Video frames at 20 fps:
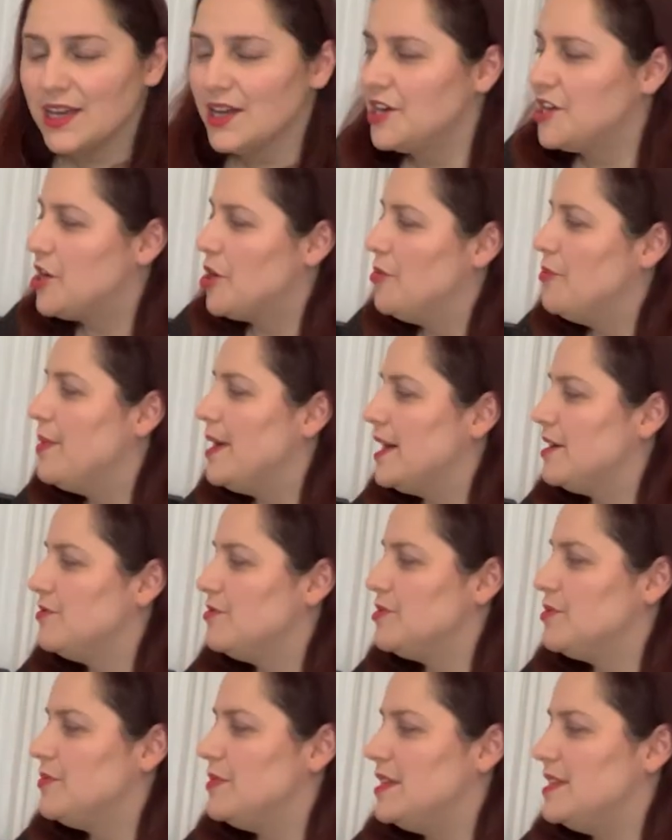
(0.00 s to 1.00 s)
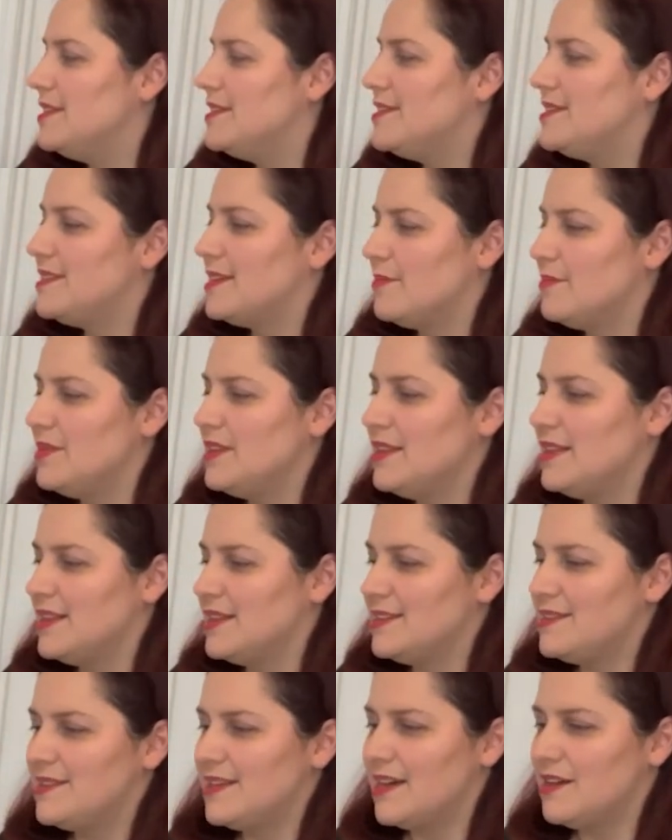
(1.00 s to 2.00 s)
Compound means something that
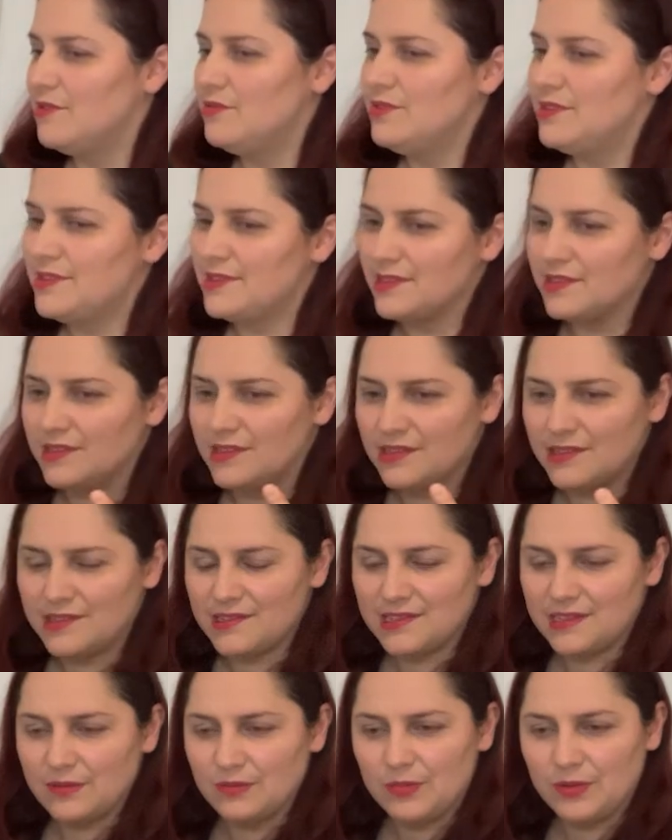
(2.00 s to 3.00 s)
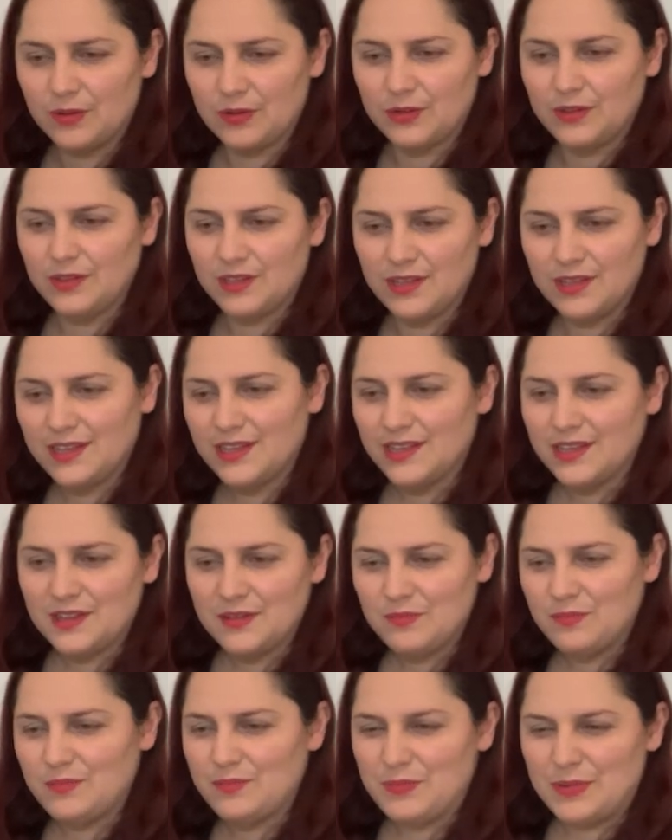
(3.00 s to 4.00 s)
sounds simple,
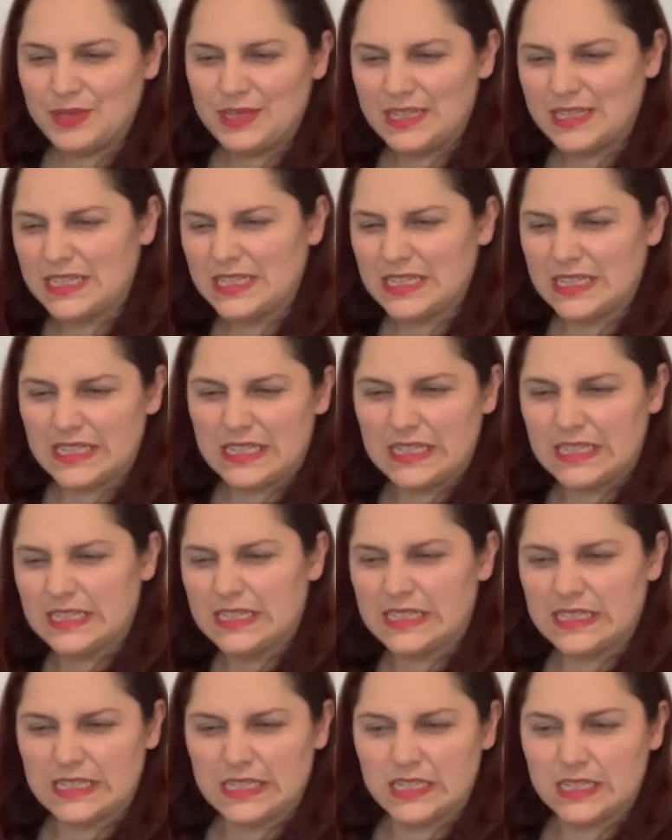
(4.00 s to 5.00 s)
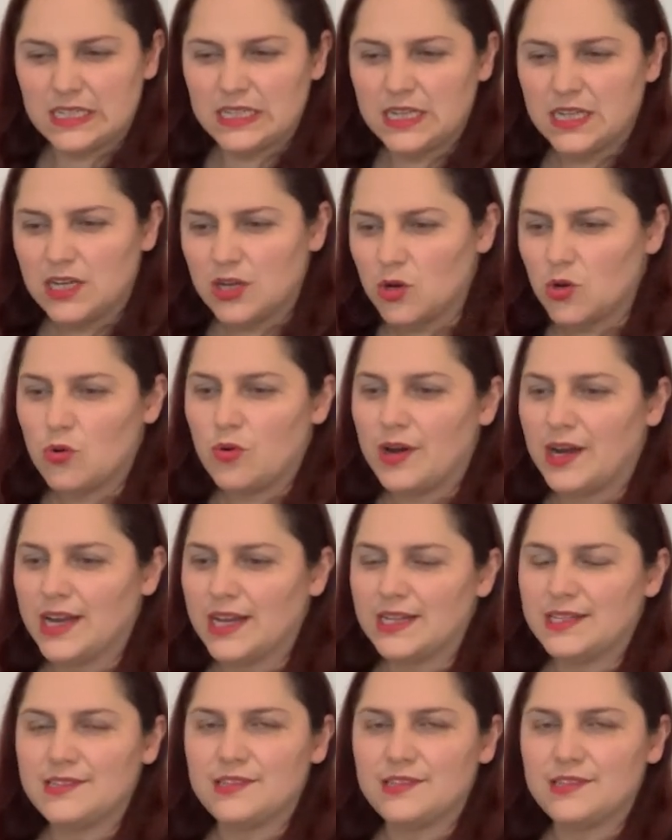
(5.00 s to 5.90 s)
but it isn't quite.